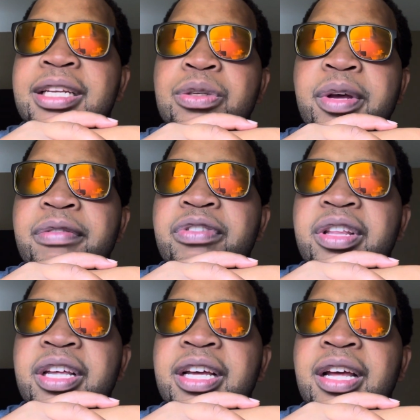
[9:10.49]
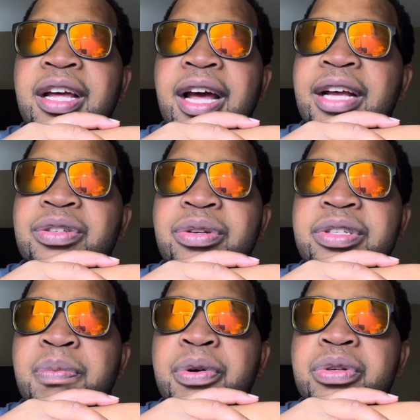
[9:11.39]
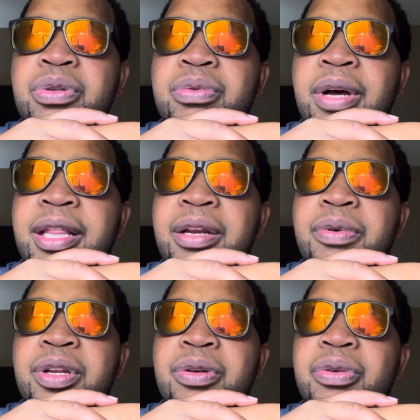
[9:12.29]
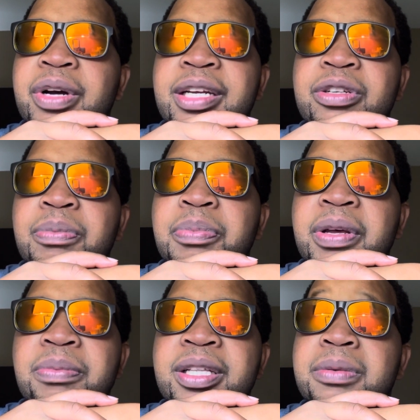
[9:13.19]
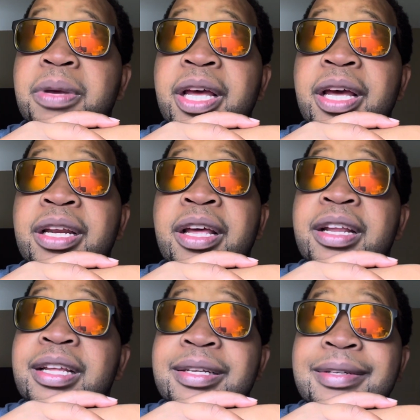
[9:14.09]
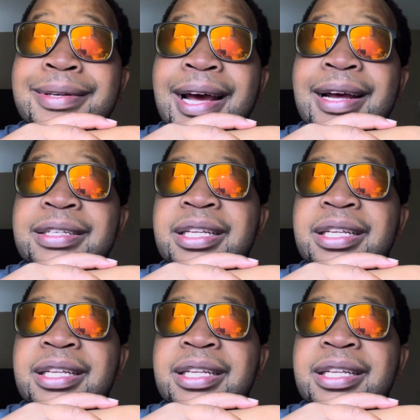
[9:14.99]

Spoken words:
do everything as you're supposed to, and then when you look at your payments, man, it's tax.